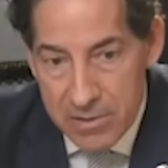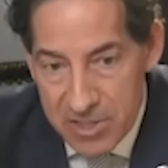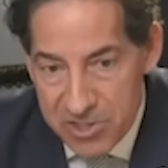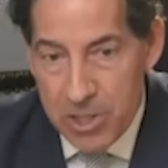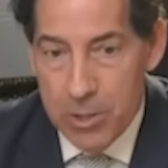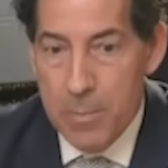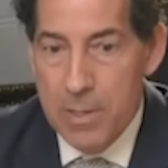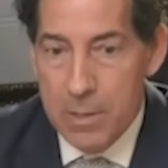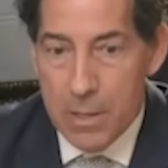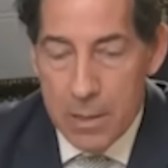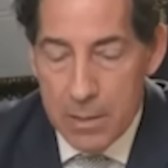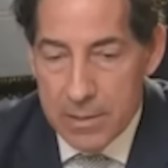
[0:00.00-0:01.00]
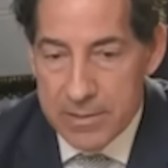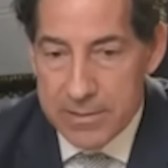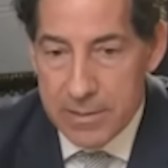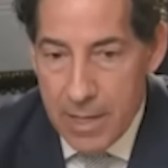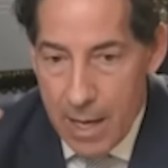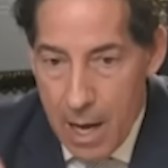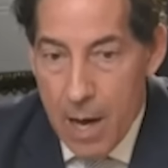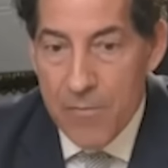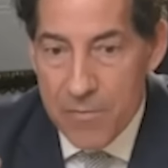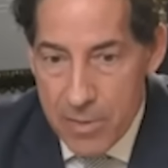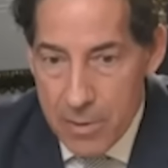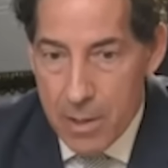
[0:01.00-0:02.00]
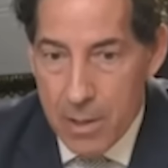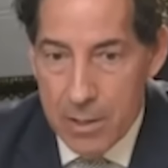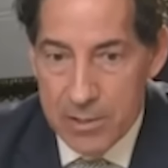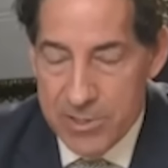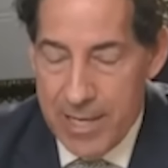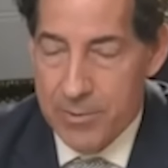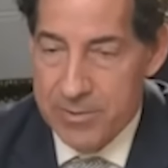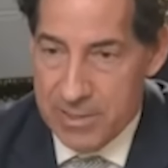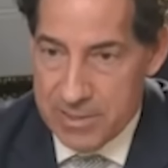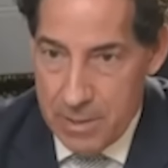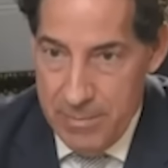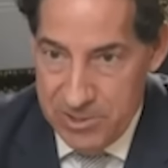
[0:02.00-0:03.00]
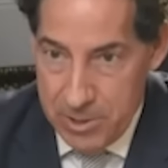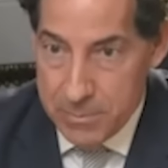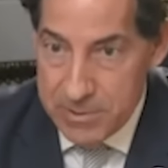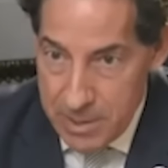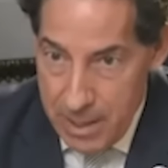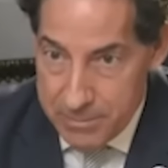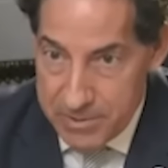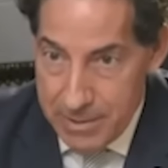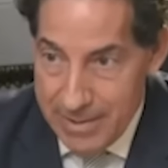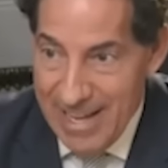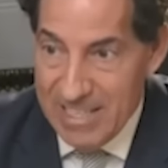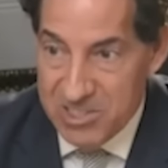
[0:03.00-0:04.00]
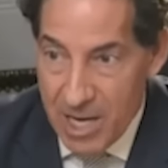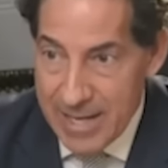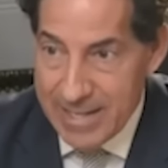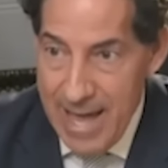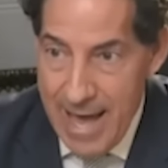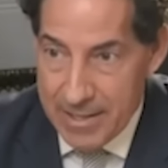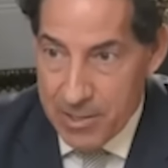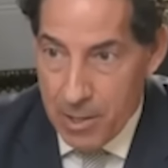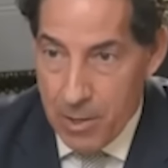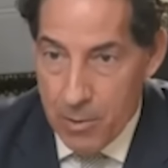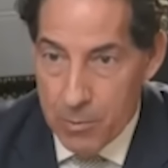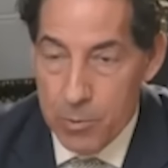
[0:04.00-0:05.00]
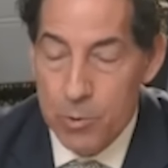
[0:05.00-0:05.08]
The chairman of the January 6th committee, Chairman Thompson, and John Katko,